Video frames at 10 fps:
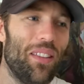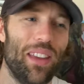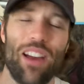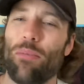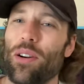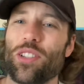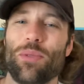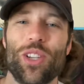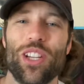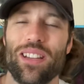They have a bunch of
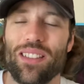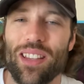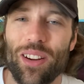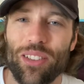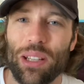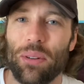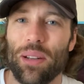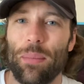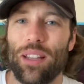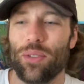machines in there, so I
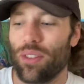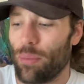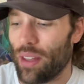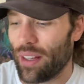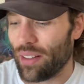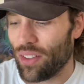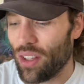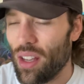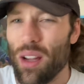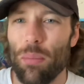wanted to mess with some things,
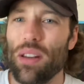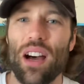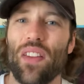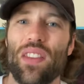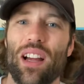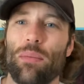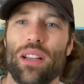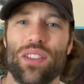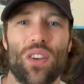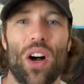but nothing that would
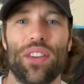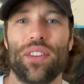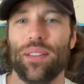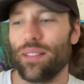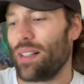be exhausting.